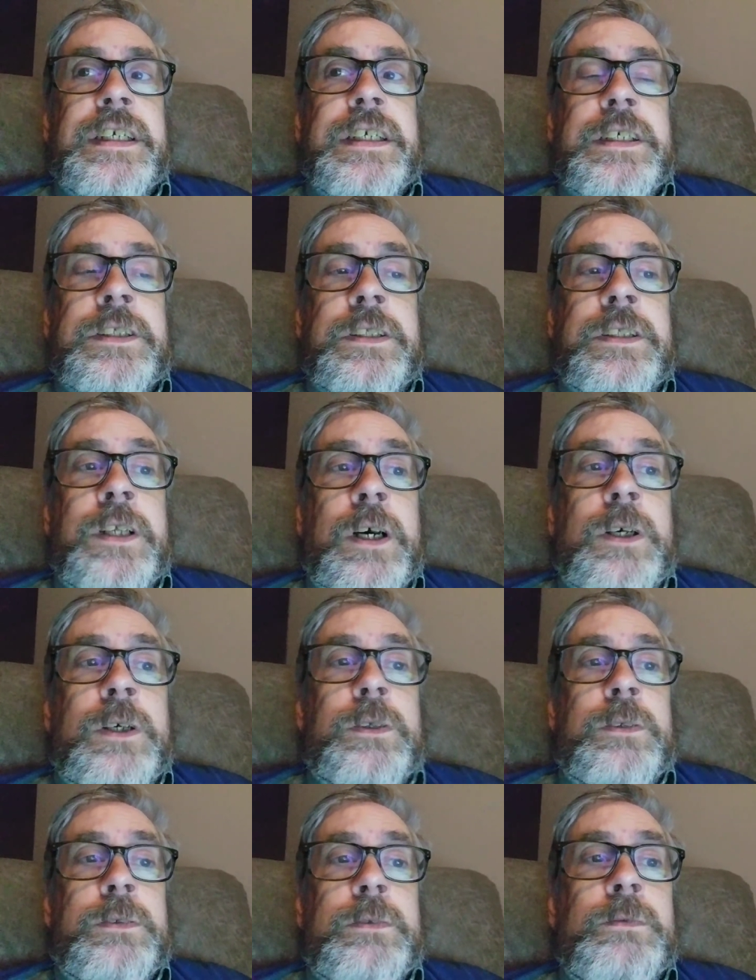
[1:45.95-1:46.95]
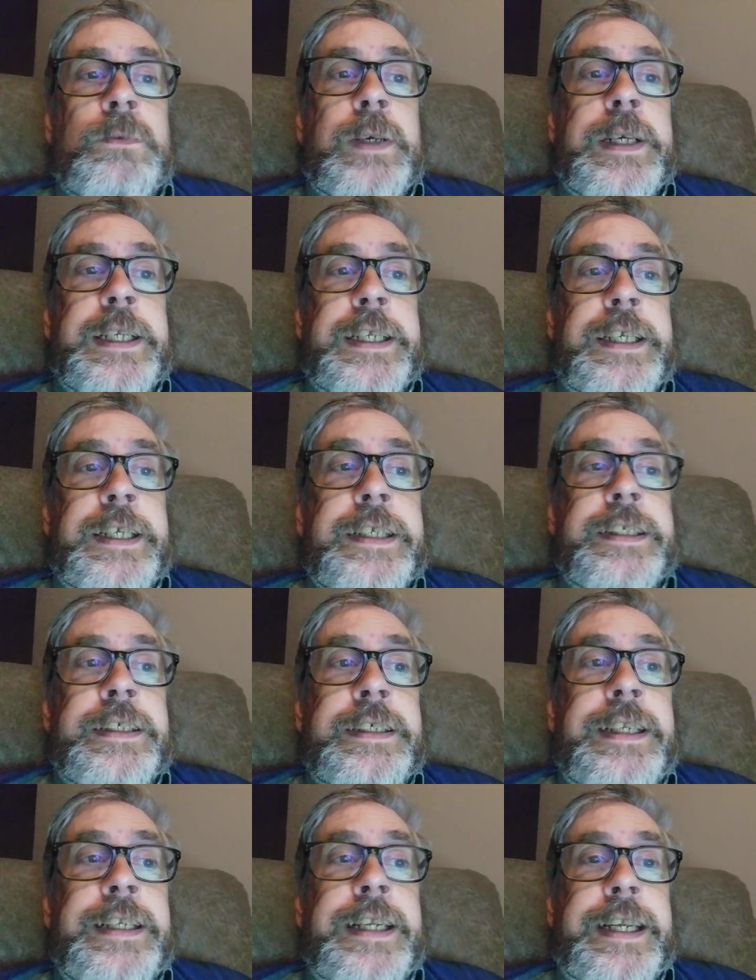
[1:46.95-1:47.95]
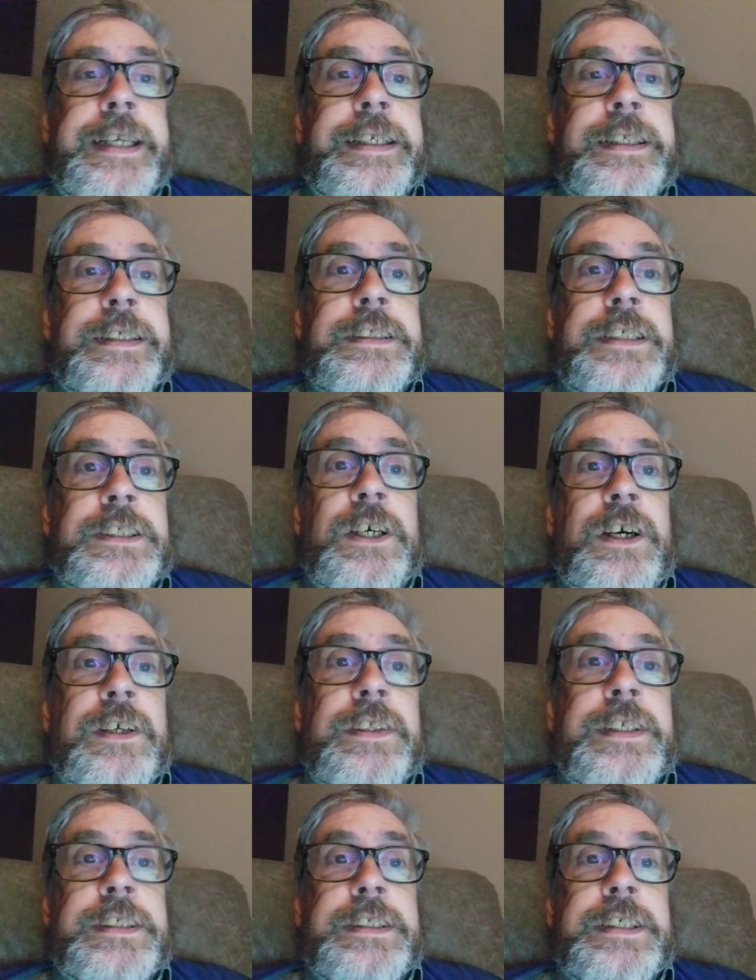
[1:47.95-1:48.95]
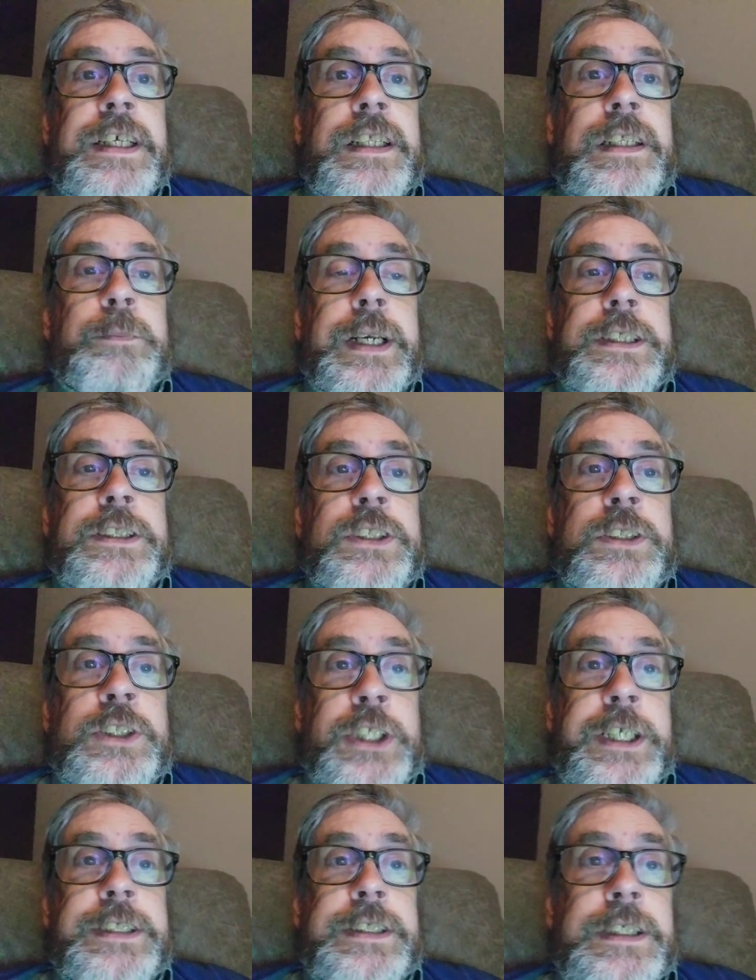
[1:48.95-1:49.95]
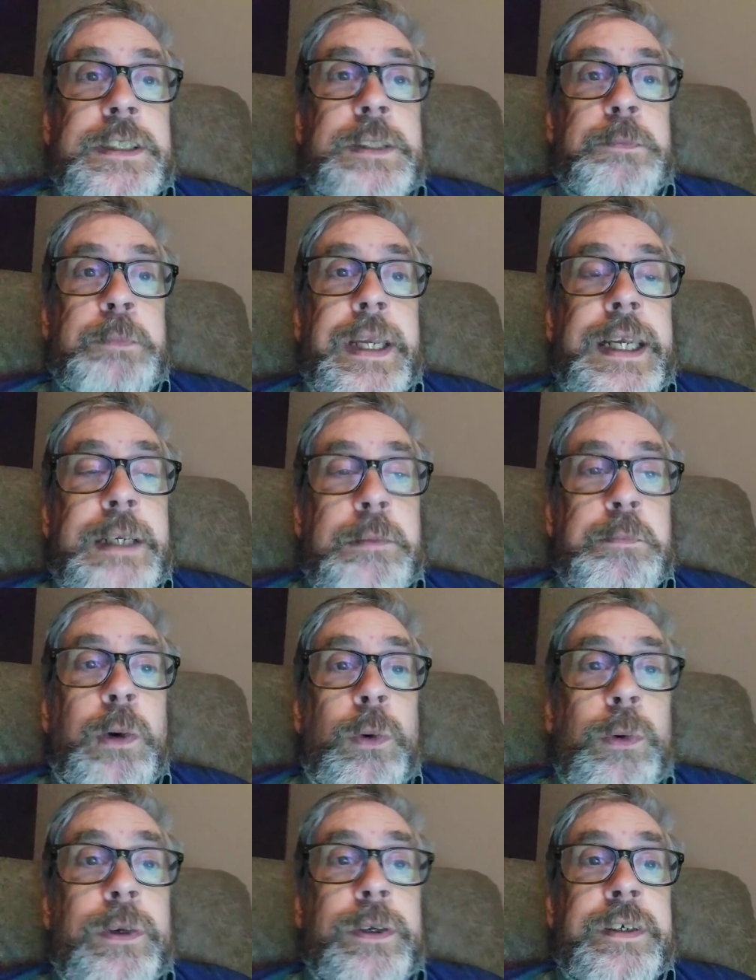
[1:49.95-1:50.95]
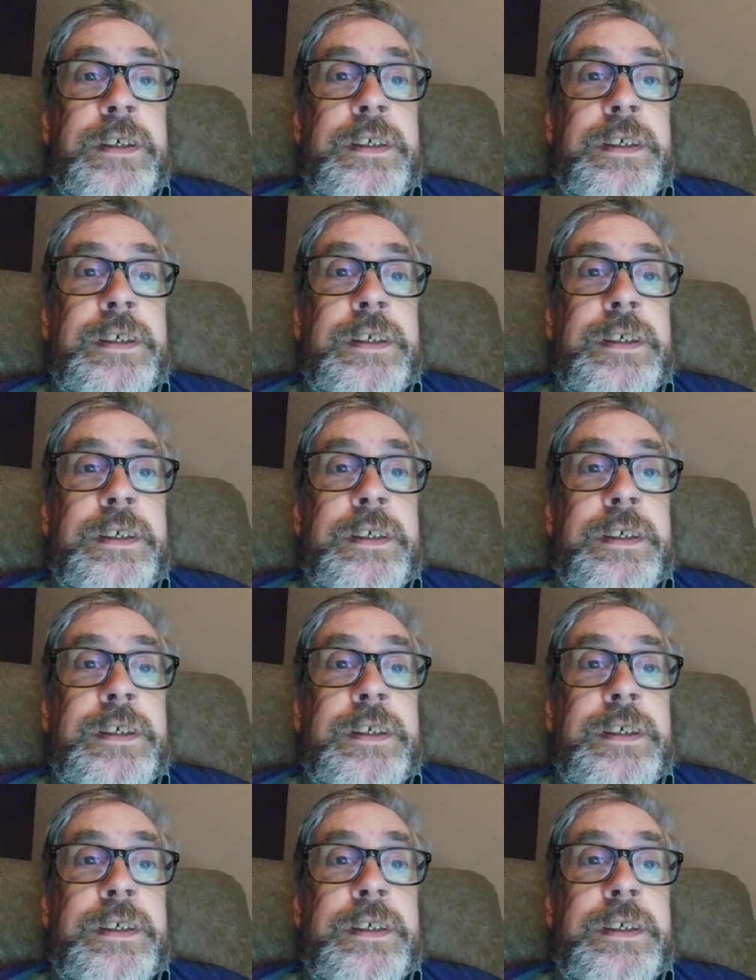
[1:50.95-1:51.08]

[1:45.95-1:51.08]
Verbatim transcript: No, what you need is a song that celebrates Jesus being born.